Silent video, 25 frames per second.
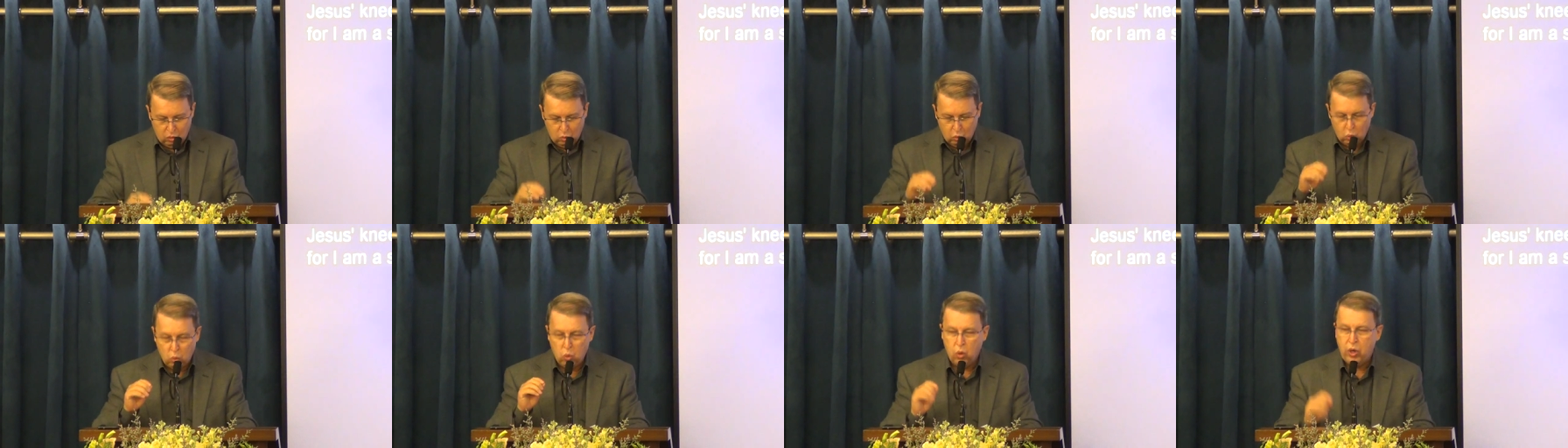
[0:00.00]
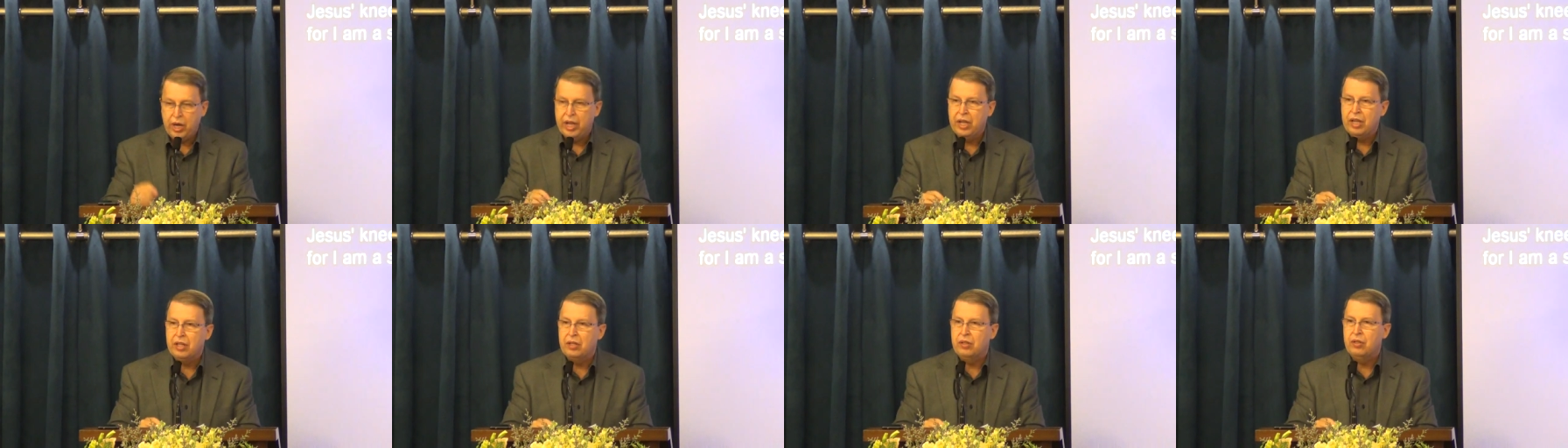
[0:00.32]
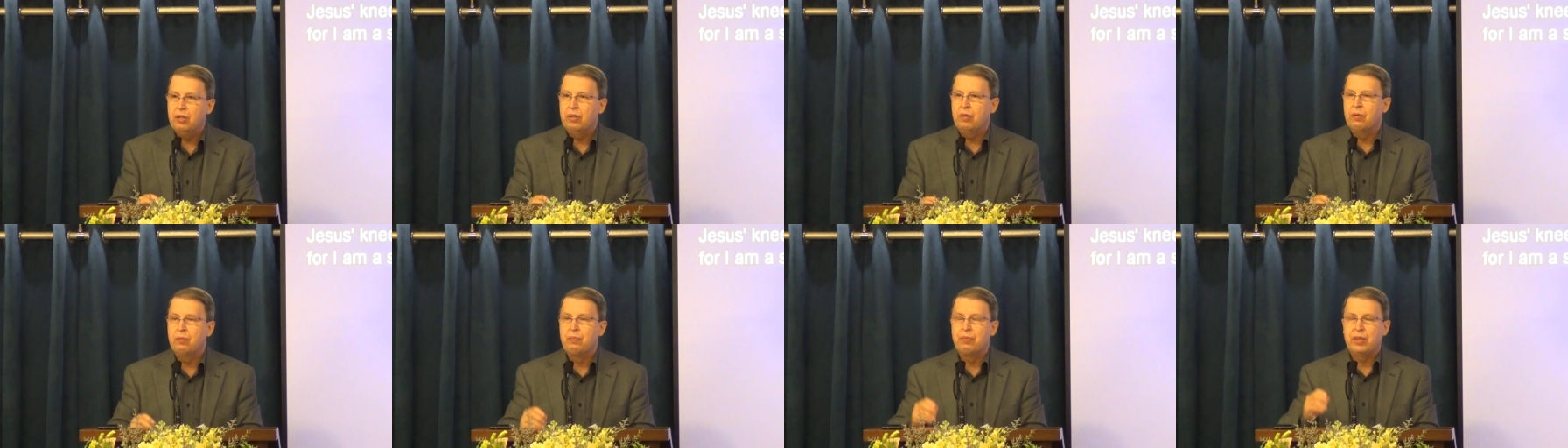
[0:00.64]

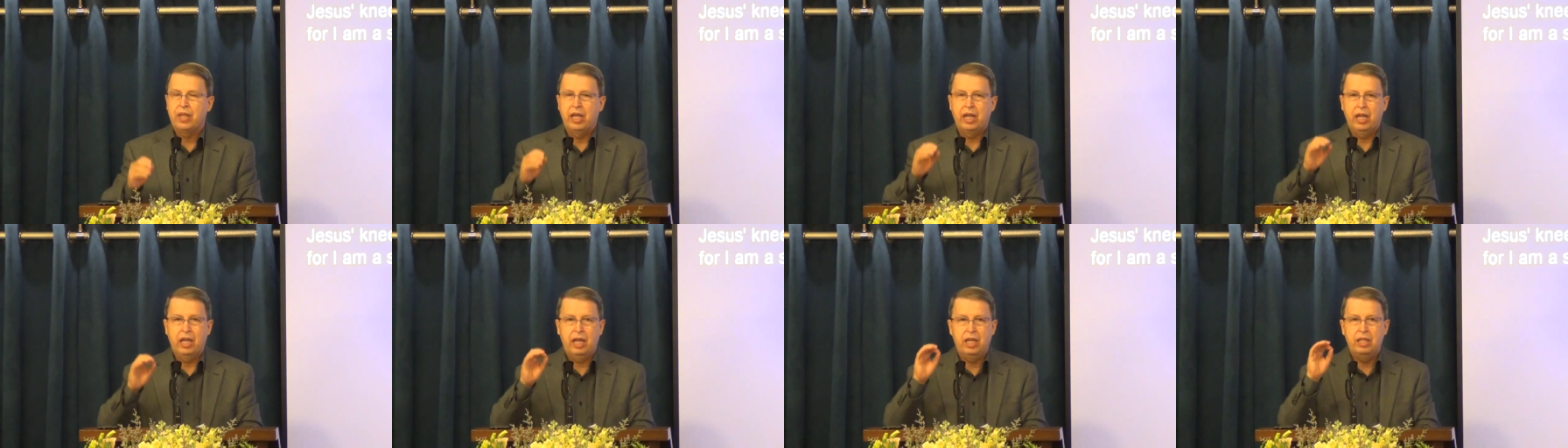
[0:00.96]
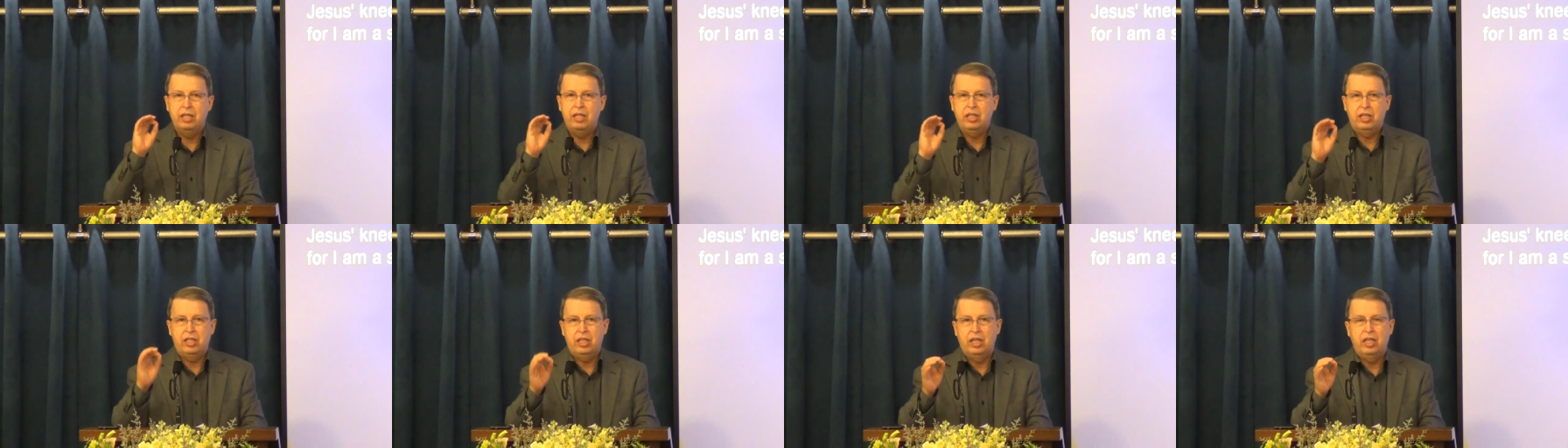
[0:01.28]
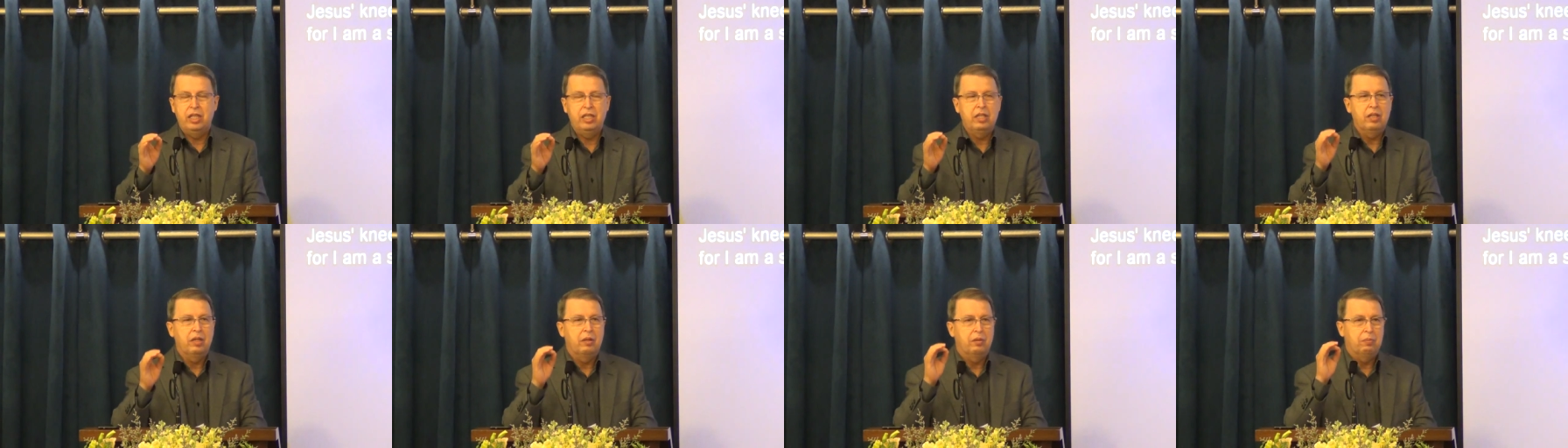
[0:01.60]
when
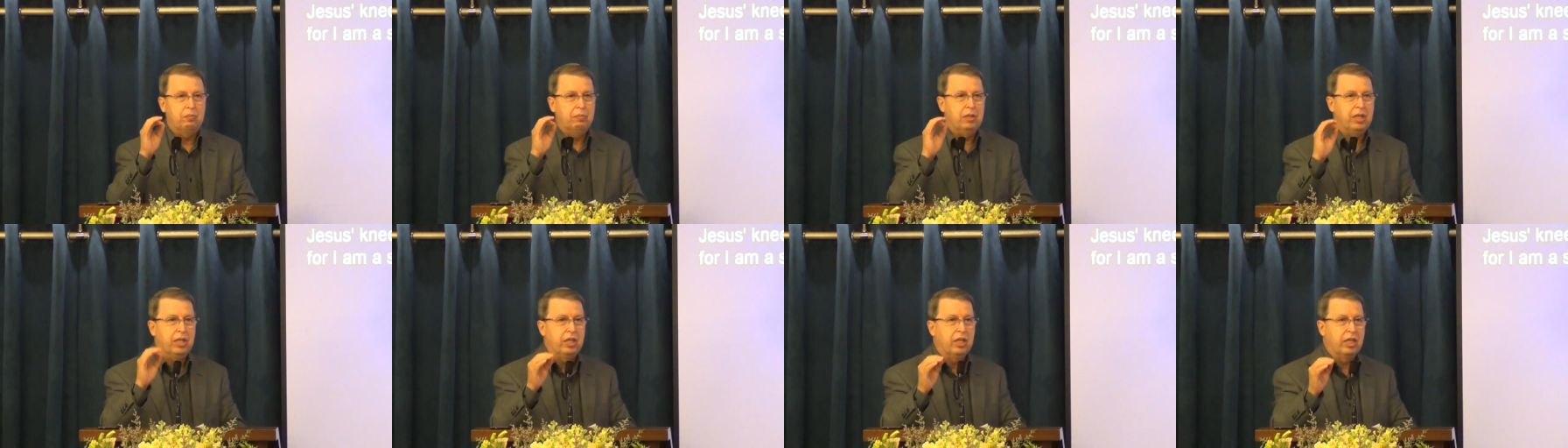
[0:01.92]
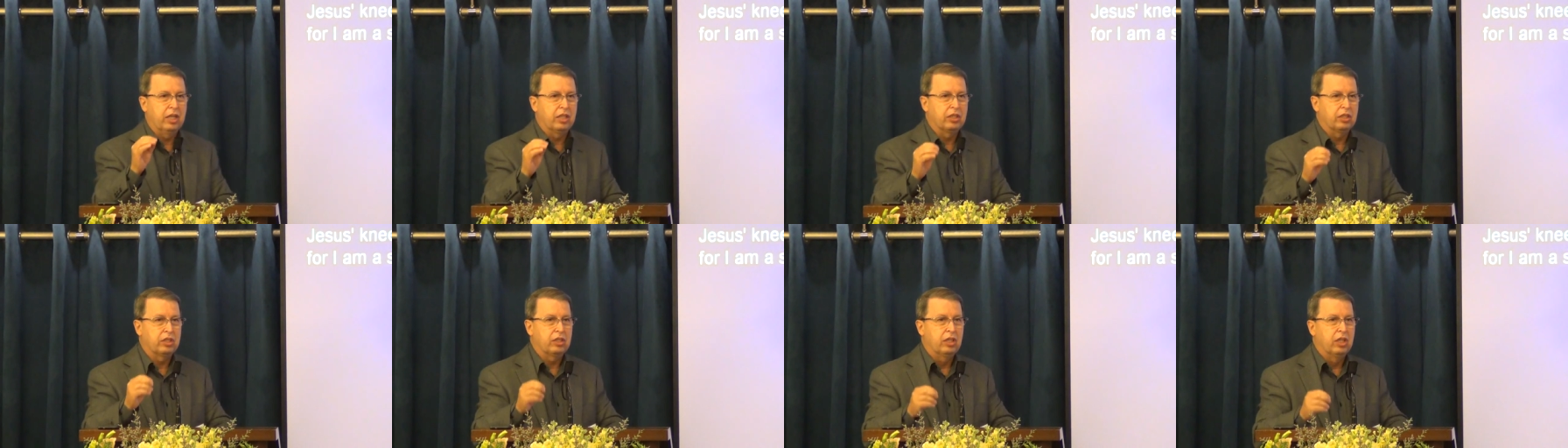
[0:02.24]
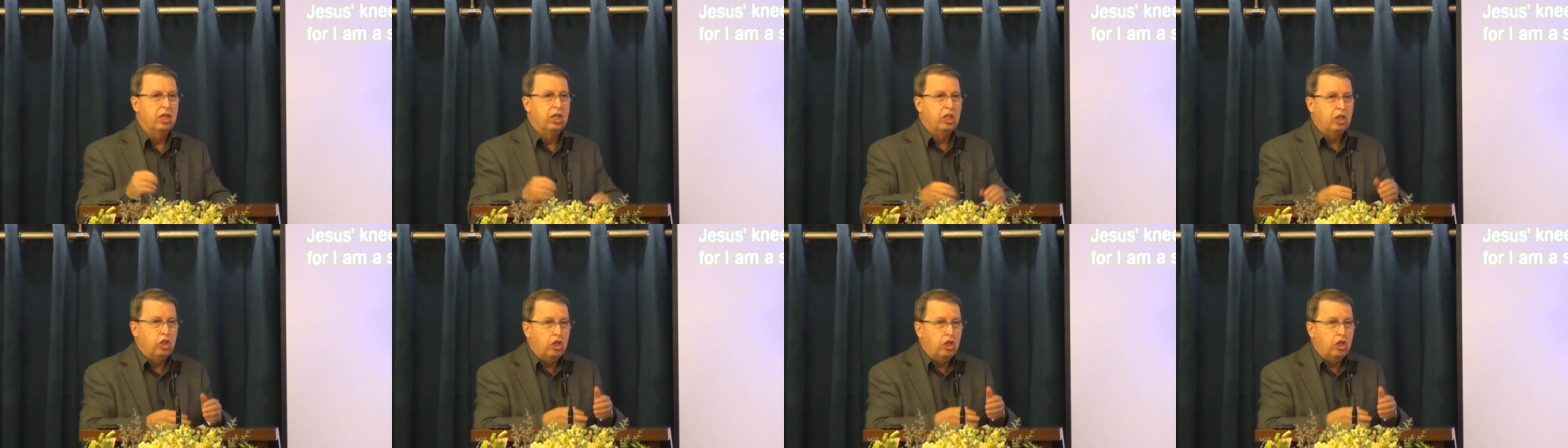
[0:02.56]
anything begins.